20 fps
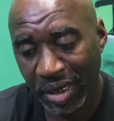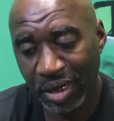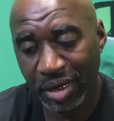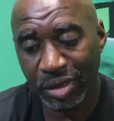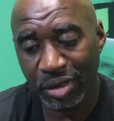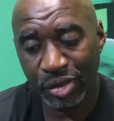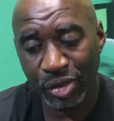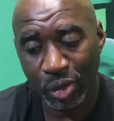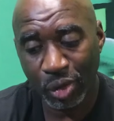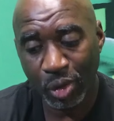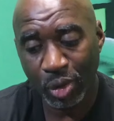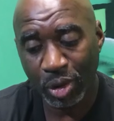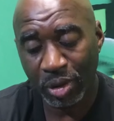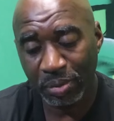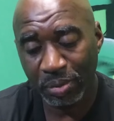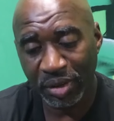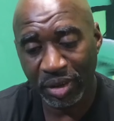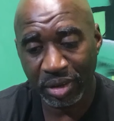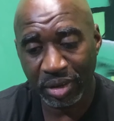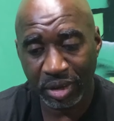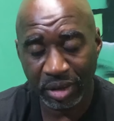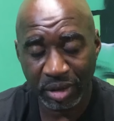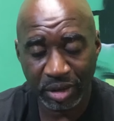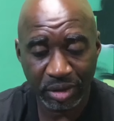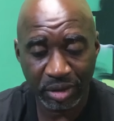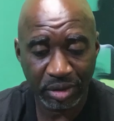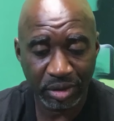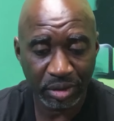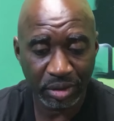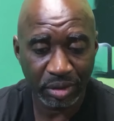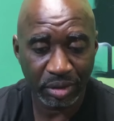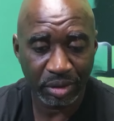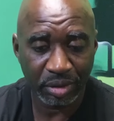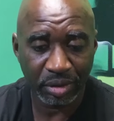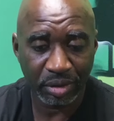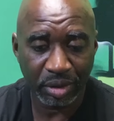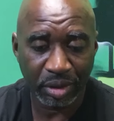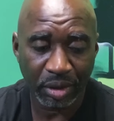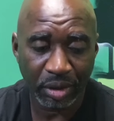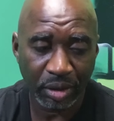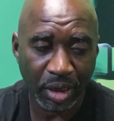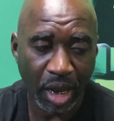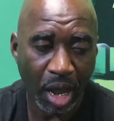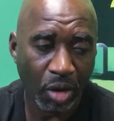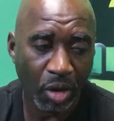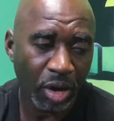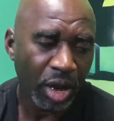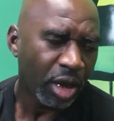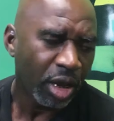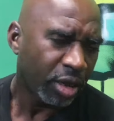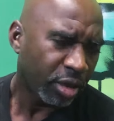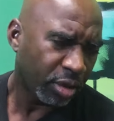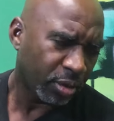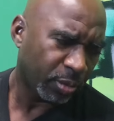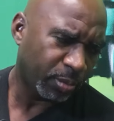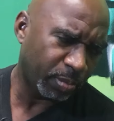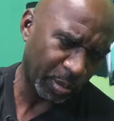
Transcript: being adored because all,